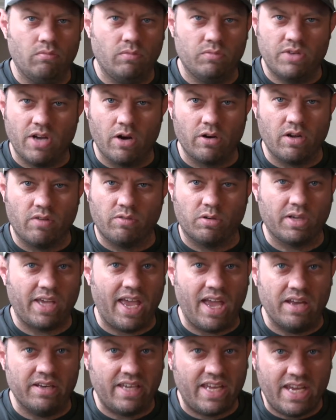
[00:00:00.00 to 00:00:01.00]
Daredevil
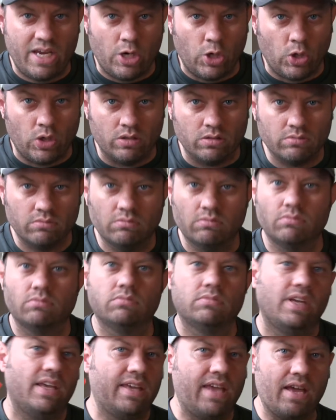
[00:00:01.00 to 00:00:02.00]
can't hear.
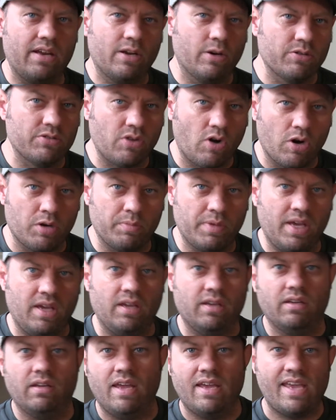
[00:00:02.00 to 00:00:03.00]
He can't hear his
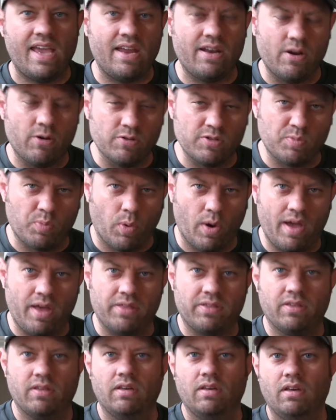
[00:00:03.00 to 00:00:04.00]
heartbeat. He can't hear his
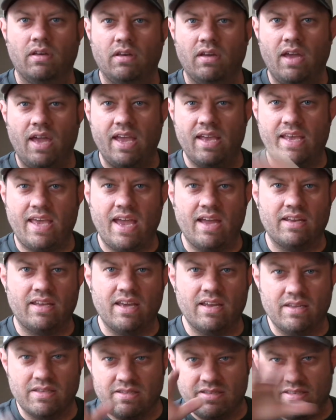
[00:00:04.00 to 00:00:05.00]
breath. He can't
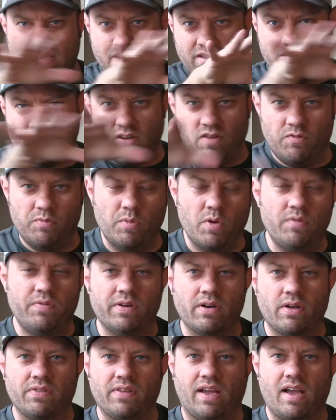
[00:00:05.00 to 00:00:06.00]
get sense of
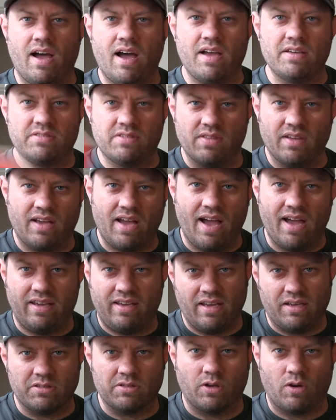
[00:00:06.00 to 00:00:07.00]
moving on the guy, so the guy
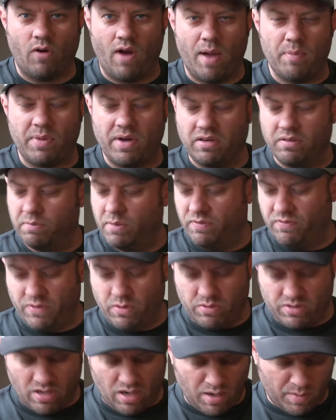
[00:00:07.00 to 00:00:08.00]
kicks the crap out of him a
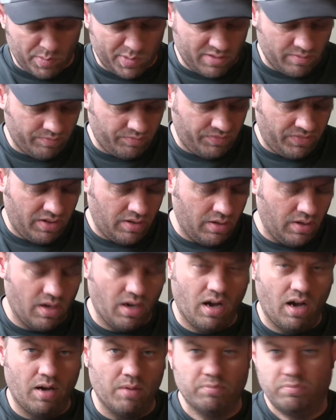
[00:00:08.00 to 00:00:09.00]
few times.
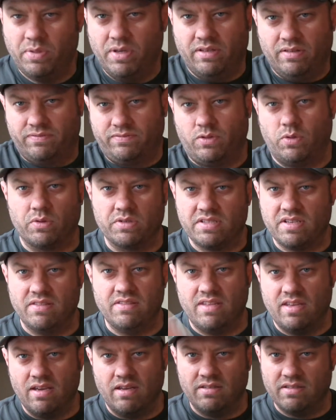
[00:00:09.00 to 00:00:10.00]
But, of course, in
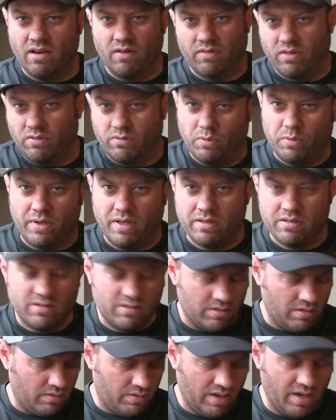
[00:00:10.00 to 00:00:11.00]
the end, Daredevil wins.
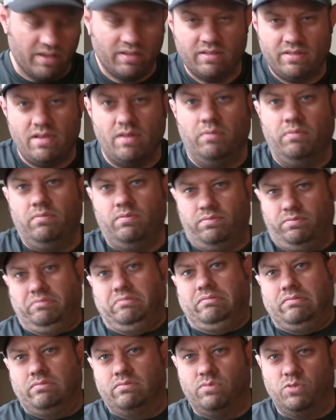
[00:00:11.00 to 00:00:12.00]
Okay, so
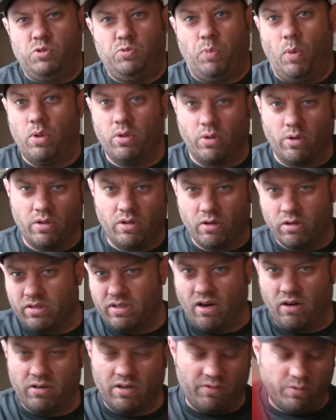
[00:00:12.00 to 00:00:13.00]
spoiler alert,
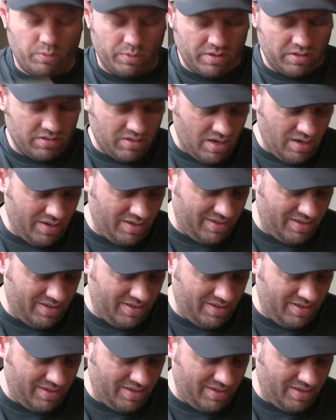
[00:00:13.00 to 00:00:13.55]
Daredevil wins.